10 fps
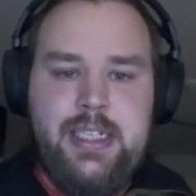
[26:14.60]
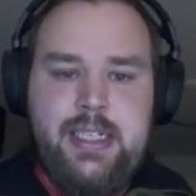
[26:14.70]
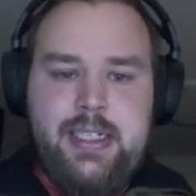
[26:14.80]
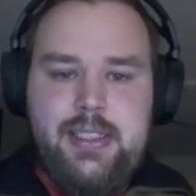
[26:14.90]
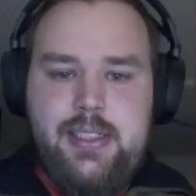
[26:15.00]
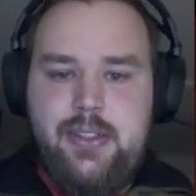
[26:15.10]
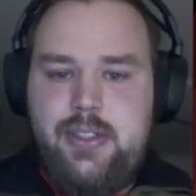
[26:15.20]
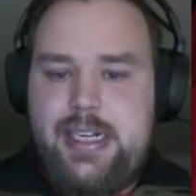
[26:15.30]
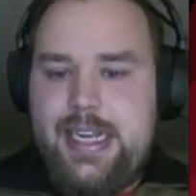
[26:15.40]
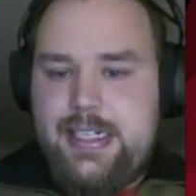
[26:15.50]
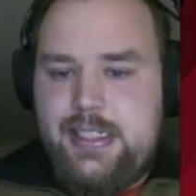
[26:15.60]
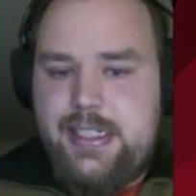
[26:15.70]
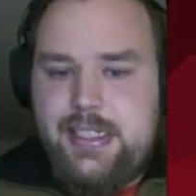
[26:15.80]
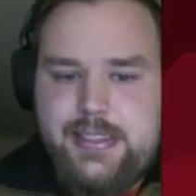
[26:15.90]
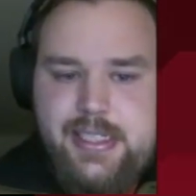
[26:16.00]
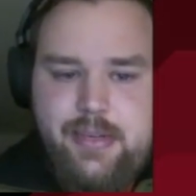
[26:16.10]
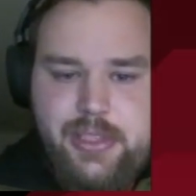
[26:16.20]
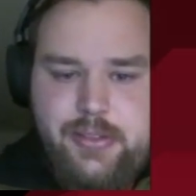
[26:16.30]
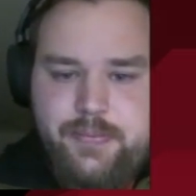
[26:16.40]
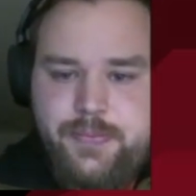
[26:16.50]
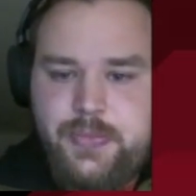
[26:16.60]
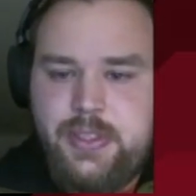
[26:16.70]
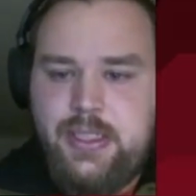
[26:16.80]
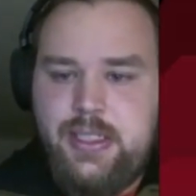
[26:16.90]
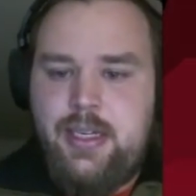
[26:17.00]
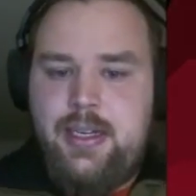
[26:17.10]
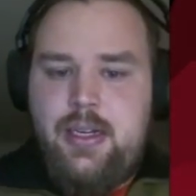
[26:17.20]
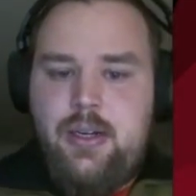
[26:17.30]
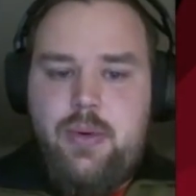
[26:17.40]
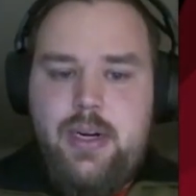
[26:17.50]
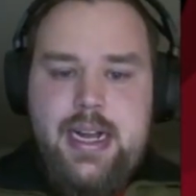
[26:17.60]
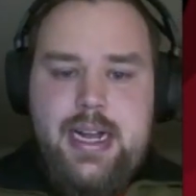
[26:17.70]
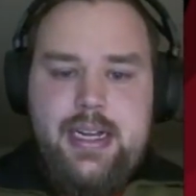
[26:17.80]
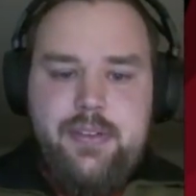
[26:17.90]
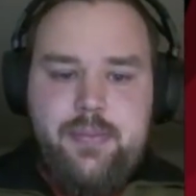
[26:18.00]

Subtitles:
So again, an example where I have